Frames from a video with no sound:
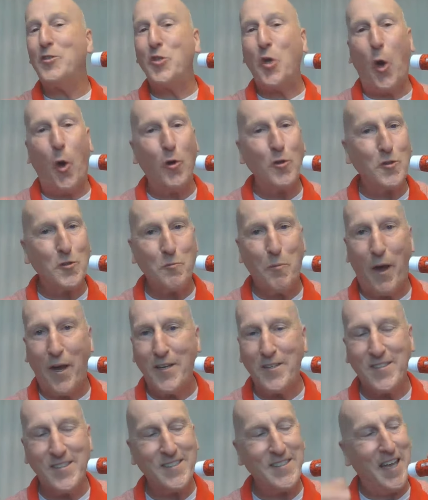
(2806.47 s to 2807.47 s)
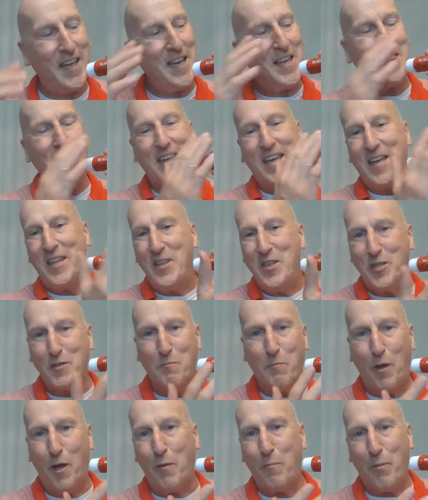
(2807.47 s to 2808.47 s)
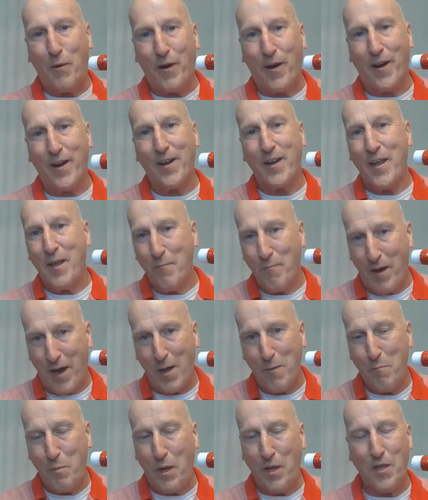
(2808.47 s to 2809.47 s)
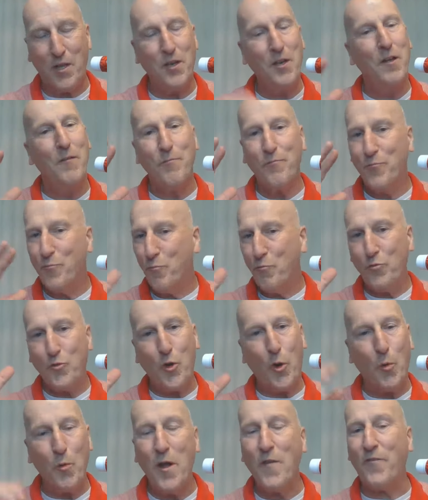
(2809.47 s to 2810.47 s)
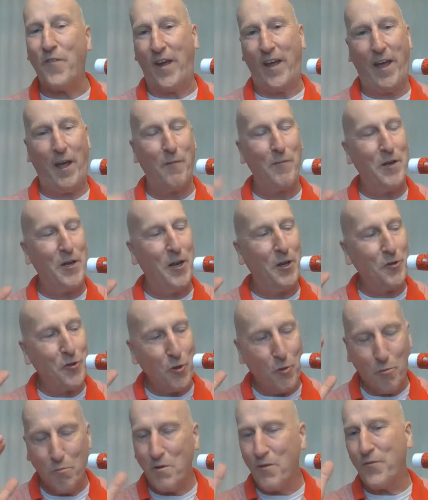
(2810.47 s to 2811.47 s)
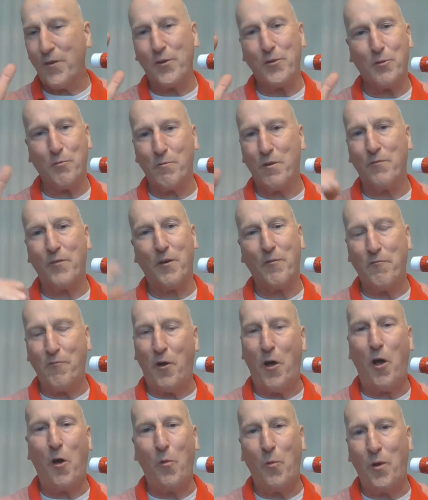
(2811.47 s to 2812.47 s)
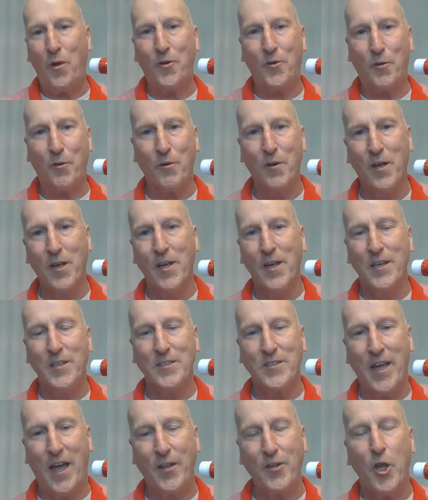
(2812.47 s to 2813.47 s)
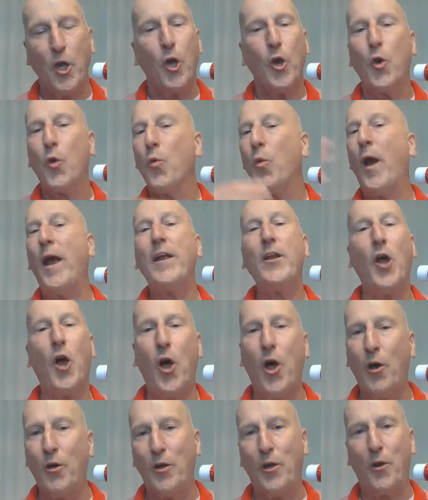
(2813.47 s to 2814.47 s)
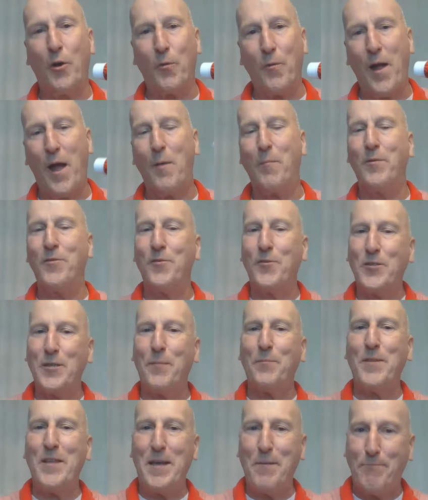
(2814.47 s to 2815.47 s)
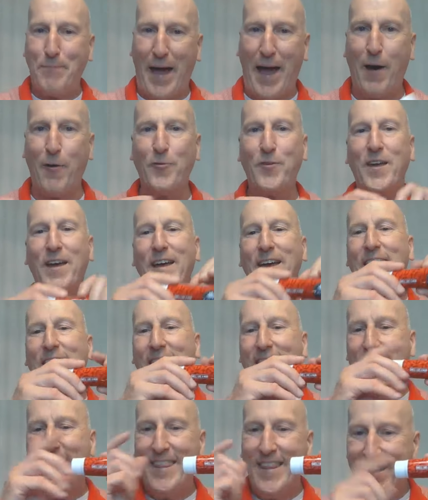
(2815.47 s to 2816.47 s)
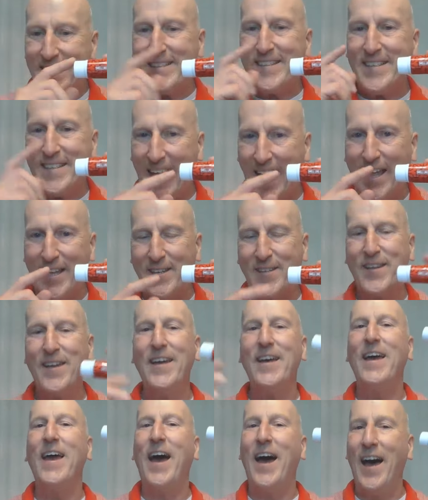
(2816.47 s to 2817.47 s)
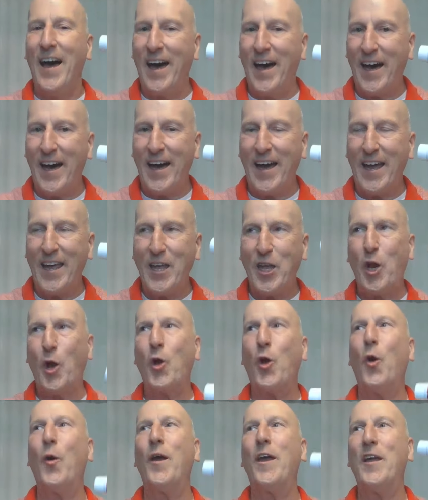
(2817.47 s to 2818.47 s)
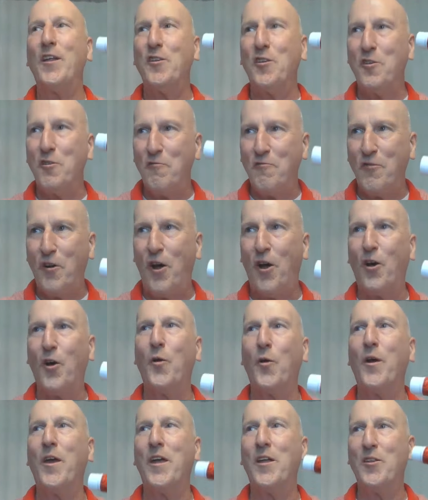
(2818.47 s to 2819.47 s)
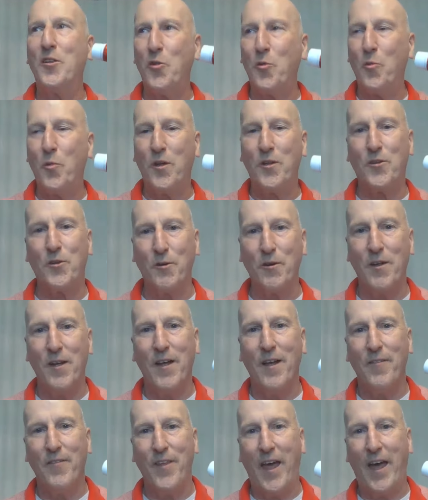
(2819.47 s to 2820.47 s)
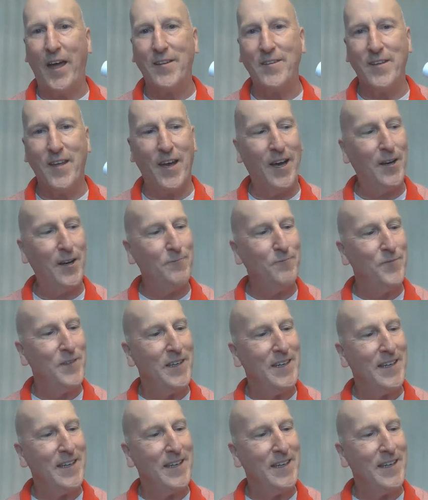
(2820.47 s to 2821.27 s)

Cold Spices, anything in this ballpark, in my opinion, terrific. I mean, a terrific, terrific fall, winter scent. Great all year round, but there's something about this scent, you know, going into the fall, going into the winter, that